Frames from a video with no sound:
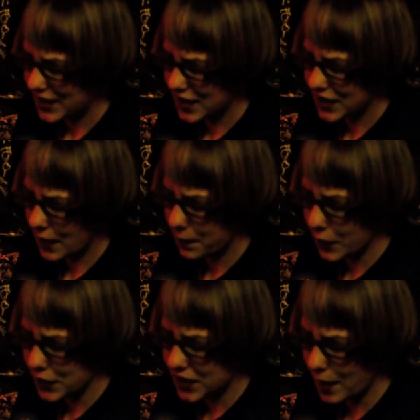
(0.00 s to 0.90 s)
And since
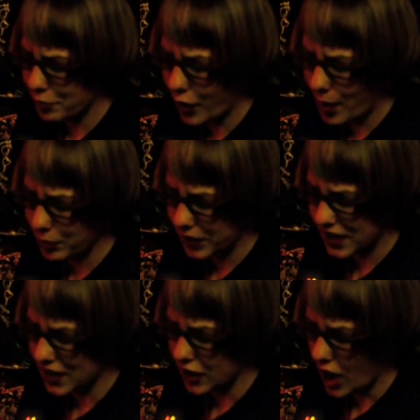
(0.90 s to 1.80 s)
at first I
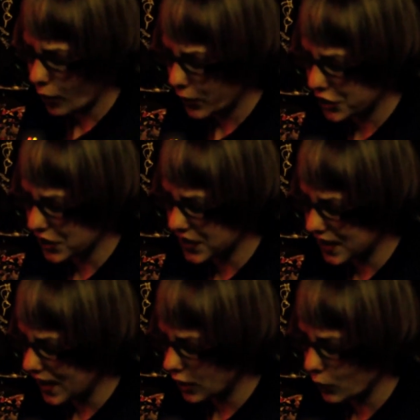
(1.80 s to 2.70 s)
probably did not wish
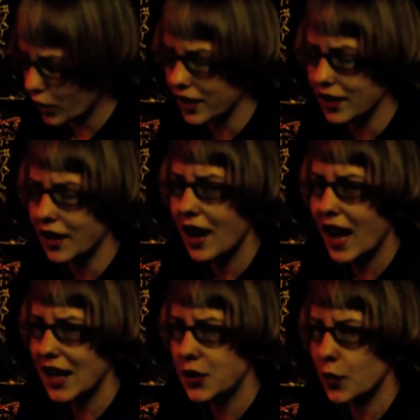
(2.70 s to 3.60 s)
to see anyone
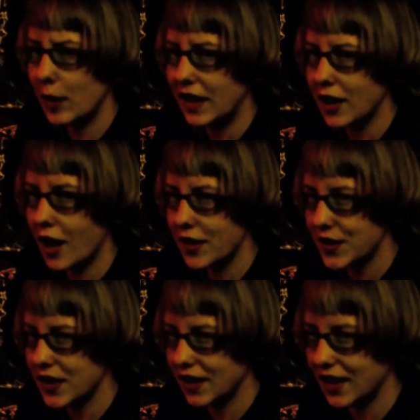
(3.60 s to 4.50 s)
and to remain
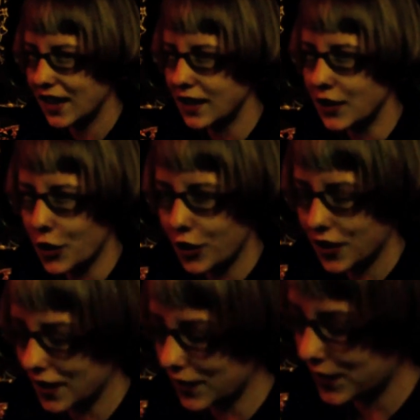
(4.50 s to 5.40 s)
constantly in the
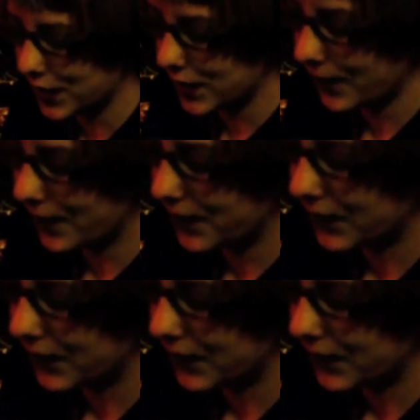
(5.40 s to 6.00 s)
darkness,